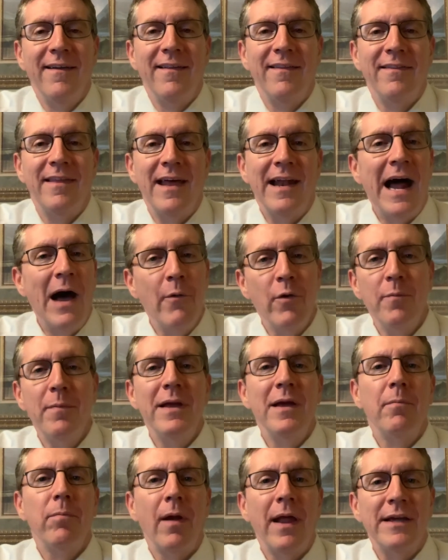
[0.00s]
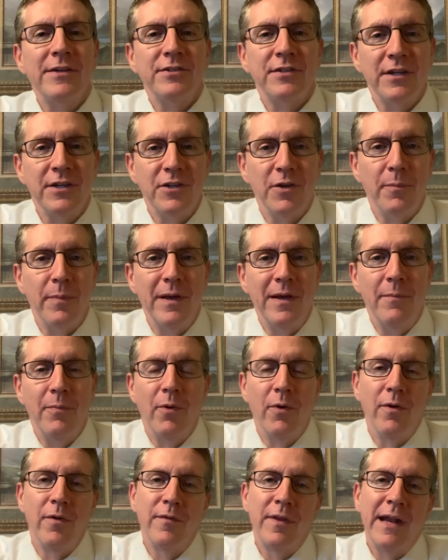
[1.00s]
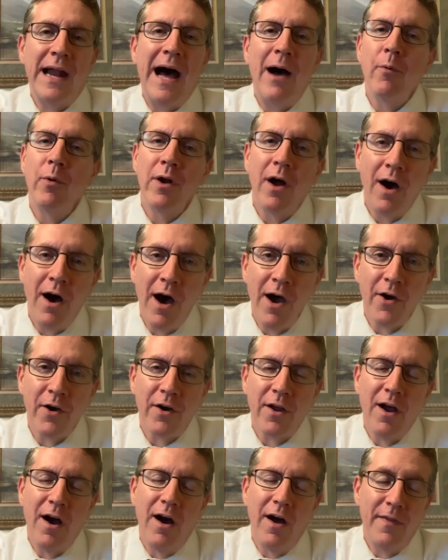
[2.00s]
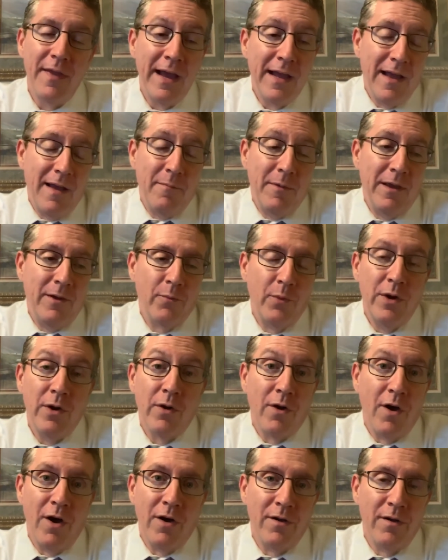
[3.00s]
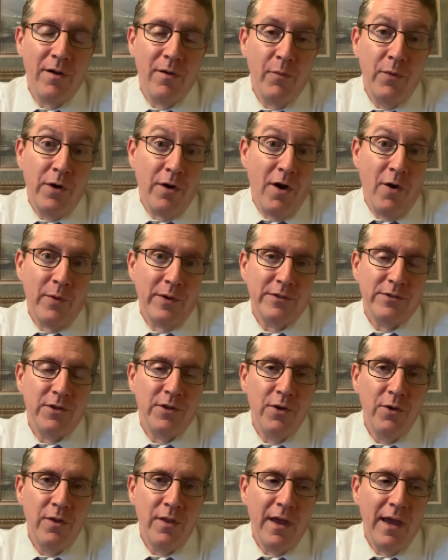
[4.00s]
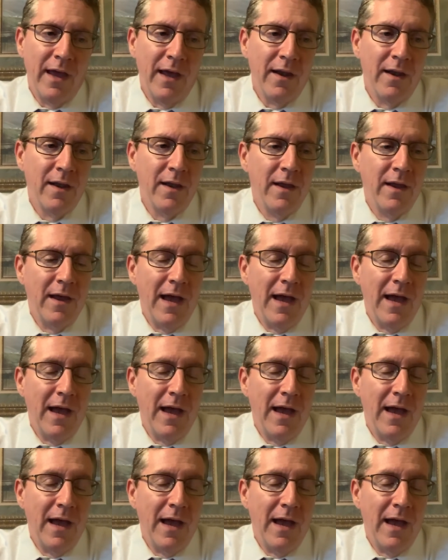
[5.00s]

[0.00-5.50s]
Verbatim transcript: that I would be a blessing to people, that I would honor God. That I mean, we don't we don't always do that.